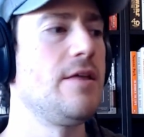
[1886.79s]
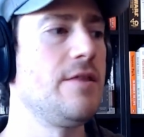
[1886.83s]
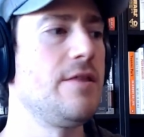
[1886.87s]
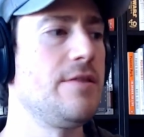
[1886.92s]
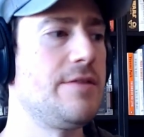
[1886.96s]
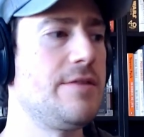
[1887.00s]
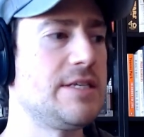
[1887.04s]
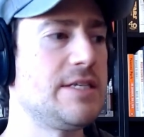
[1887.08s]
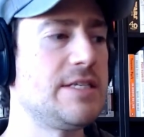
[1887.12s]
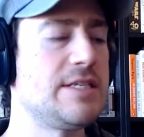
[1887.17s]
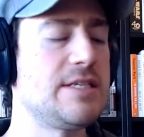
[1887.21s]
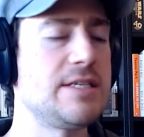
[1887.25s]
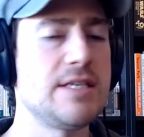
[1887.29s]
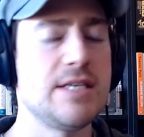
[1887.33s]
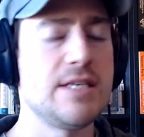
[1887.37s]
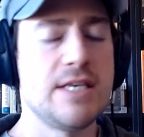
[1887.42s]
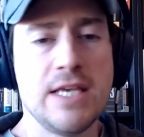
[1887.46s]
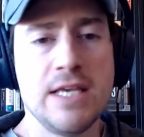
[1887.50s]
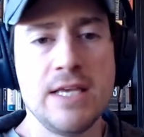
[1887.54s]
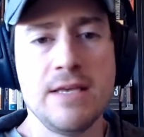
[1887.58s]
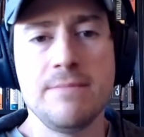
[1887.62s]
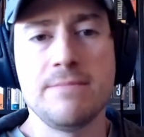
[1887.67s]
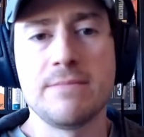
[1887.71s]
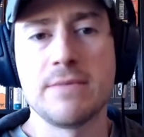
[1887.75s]
this
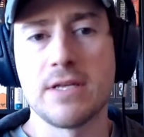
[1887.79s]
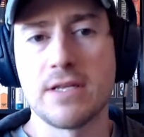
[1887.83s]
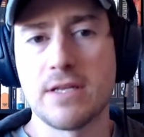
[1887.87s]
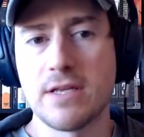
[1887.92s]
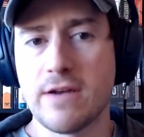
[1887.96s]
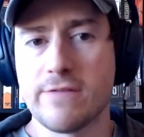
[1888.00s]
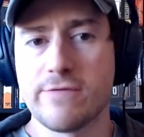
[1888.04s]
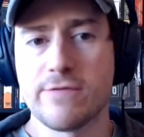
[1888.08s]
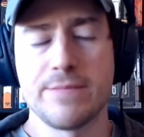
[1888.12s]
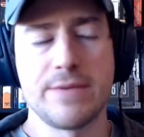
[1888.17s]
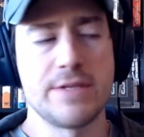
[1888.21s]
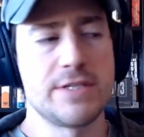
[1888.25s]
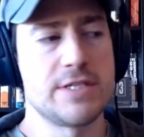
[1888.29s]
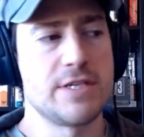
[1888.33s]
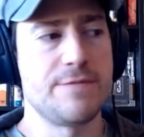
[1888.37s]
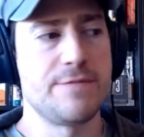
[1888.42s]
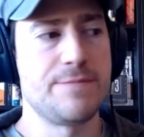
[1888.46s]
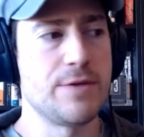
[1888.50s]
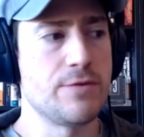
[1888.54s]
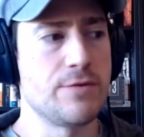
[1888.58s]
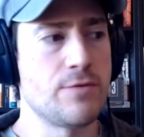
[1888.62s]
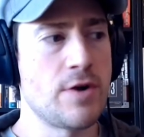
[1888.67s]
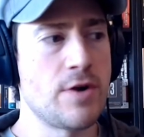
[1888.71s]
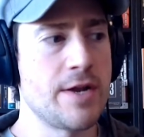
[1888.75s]
scheme that governments have
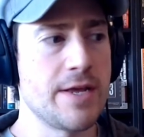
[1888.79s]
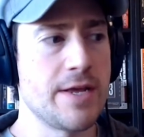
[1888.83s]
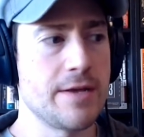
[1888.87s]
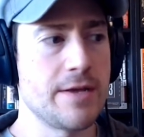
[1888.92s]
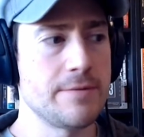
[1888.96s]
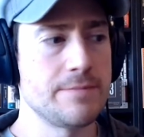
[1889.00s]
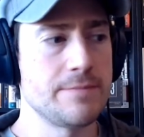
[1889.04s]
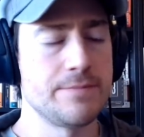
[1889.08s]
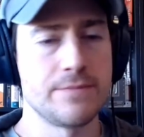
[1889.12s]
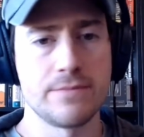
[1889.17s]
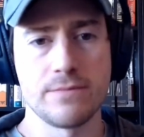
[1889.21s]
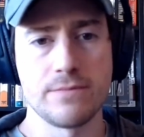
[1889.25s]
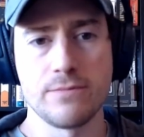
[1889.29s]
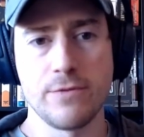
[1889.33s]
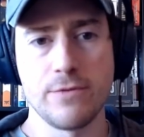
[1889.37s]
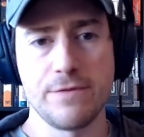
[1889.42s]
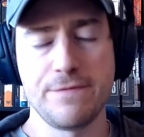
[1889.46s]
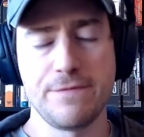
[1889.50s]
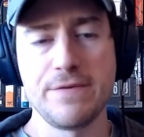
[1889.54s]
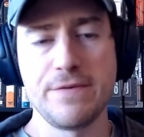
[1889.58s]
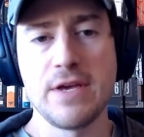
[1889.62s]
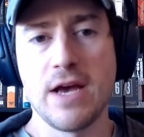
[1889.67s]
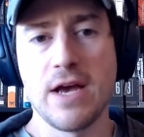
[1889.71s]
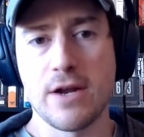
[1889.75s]
been running
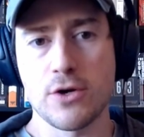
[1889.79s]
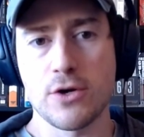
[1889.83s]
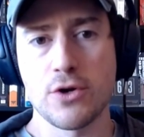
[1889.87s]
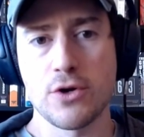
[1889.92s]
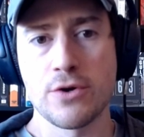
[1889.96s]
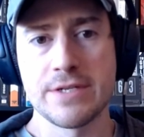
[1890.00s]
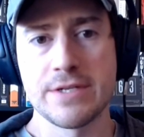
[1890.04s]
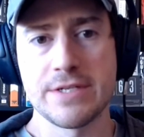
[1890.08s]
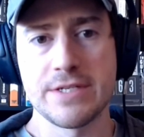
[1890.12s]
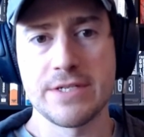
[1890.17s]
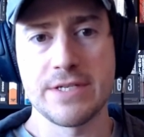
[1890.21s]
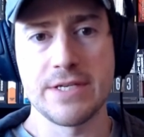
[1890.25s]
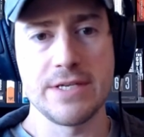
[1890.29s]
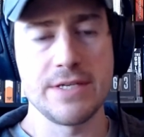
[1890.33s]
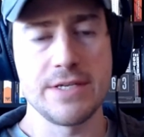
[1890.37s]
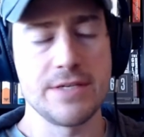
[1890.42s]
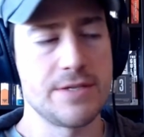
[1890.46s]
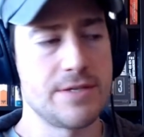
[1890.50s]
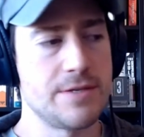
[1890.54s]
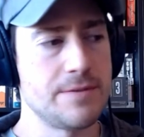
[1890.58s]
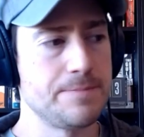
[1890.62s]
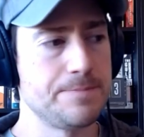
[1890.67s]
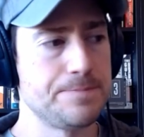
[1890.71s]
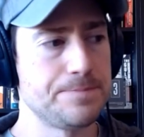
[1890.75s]
with fiat
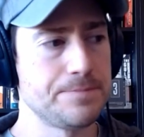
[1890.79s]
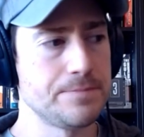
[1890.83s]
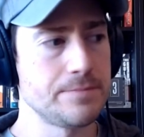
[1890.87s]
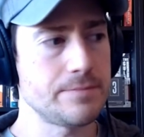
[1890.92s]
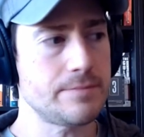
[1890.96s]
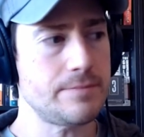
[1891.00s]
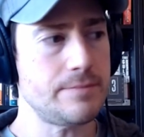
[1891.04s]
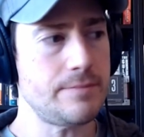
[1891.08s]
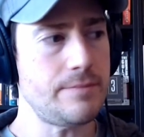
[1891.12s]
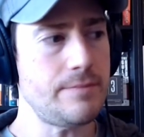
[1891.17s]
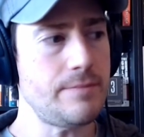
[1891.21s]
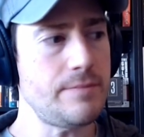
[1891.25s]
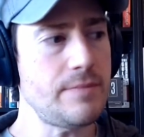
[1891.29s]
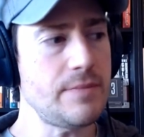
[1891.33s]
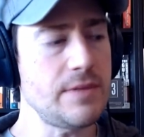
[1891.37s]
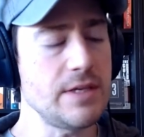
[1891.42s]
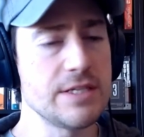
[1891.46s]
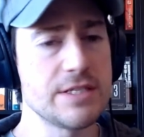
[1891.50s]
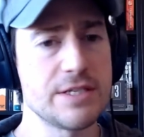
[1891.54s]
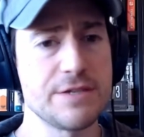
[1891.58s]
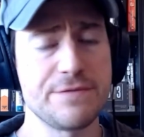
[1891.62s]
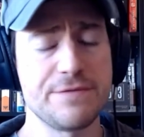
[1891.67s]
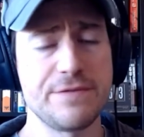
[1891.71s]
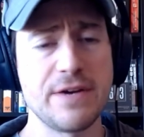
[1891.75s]
currencies
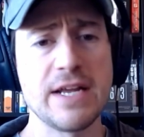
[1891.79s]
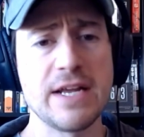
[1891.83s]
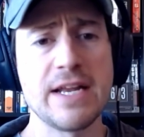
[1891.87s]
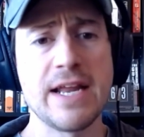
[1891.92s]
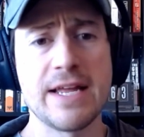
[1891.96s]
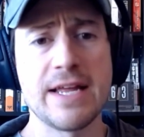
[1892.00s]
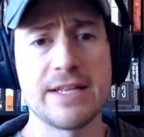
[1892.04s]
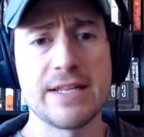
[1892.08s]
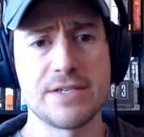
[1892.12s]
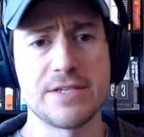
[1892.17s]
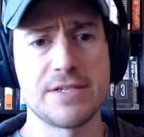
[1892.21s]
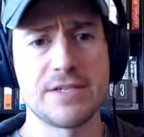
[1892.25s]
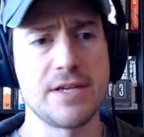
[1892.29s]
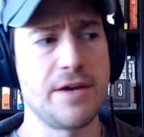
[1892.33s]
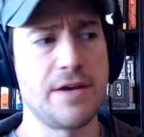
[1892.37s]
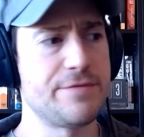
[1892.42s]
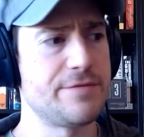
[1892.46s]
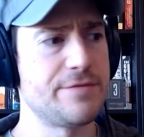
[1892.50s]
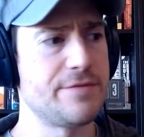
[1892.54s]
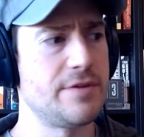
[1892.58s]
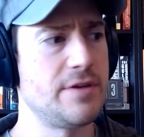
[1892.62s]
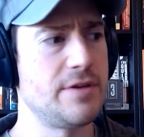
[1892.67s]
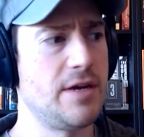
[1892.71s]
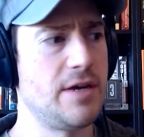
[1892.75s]
to finance
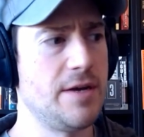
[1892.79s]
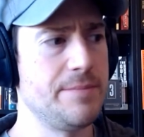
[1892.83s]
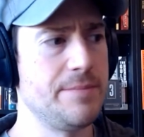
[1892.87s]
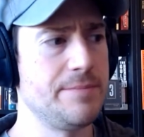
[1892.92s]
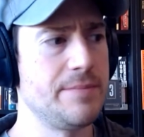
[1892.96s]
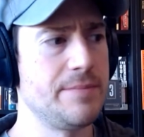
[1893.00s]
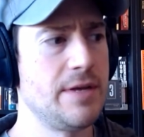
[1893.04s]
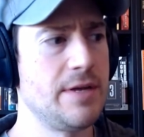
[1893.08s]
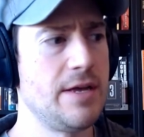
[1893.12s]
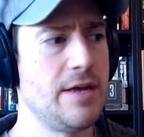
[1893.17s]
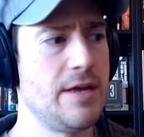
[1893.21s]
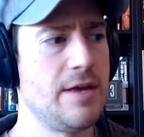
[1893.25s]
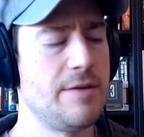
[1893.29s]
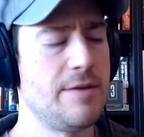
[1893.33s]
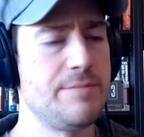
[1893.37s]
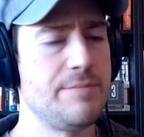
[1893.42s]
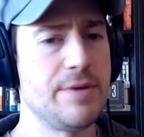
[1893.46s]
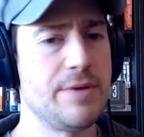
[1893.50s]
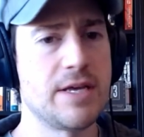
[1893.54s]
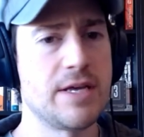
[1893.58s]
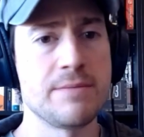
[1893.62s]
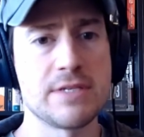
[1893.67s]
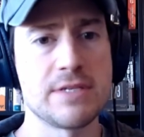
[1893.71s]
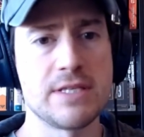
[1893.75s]
stuff
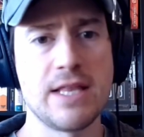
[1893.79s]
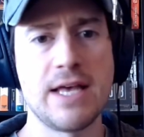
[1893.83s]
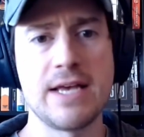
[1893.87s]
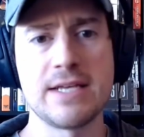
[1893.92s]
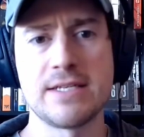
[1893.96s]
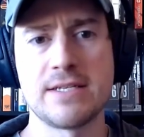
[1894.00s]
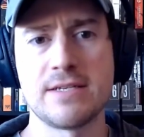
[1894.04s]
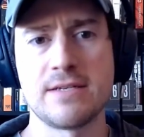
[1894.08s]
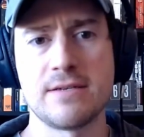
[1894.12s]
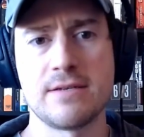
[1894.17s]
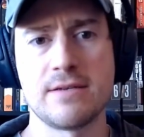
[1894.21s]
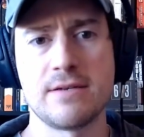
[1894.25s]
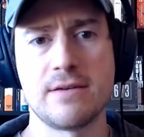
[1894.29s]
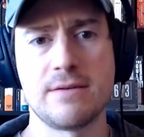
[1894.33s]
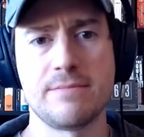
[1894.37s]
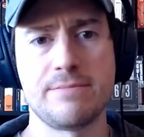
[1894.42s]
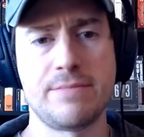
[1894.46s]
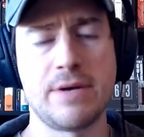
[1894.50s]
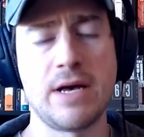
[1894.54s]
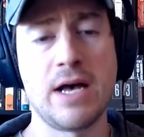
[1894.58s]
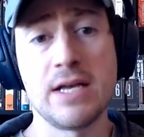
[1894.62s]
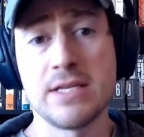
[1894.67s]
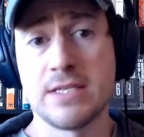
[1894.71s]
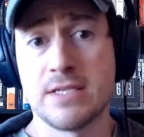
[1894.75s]
becomes less
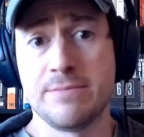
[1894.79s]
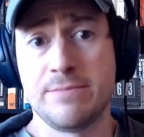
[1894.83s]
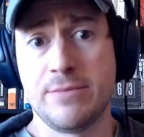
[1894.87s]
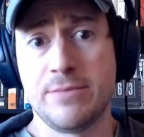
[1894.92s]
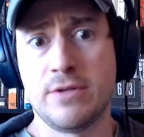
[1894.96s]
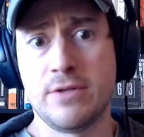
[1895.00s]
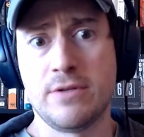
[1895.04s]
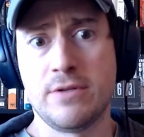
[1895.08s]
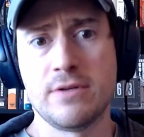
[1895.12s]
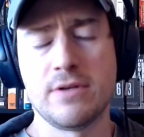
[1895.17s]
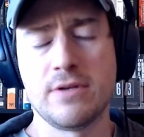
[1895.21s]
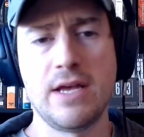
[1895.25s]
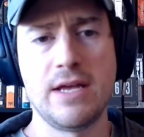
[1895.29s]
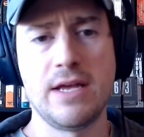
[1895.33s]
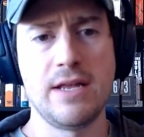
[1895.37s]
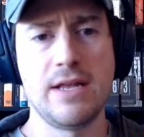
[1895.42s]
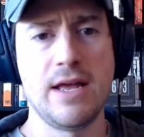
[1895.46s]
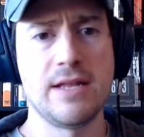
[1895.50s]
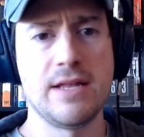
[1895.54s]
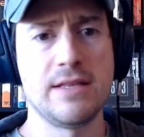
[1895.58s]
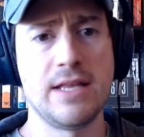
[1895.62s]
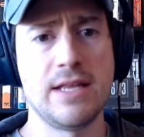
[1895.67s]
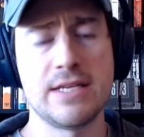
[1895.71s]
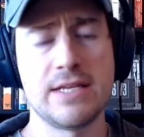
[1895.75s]
possible
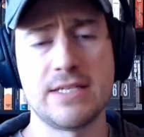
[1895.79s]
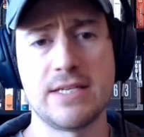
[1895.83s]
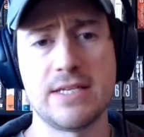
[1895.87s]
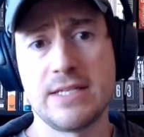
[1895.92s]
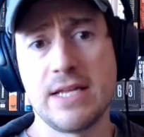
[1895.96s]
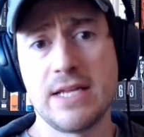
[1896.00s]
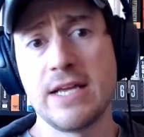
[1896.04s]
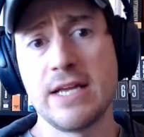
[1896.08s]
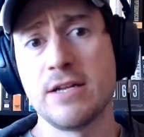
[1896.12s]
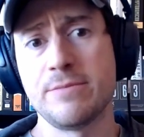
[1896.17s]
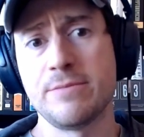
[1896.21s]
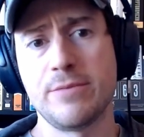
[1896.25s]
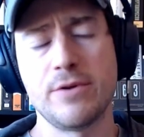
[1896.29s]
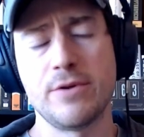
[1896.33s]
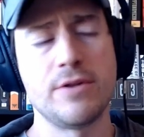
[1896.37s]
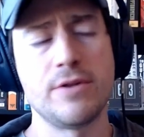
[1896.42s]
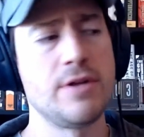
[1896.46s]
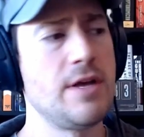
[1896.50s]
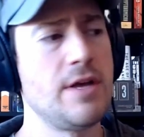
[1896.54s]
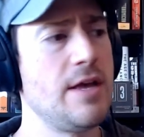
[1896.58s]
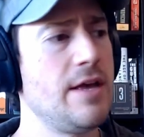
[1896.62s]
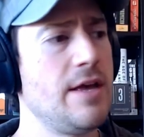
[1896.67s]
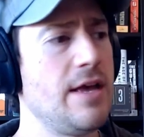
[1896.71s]
and less sustainable.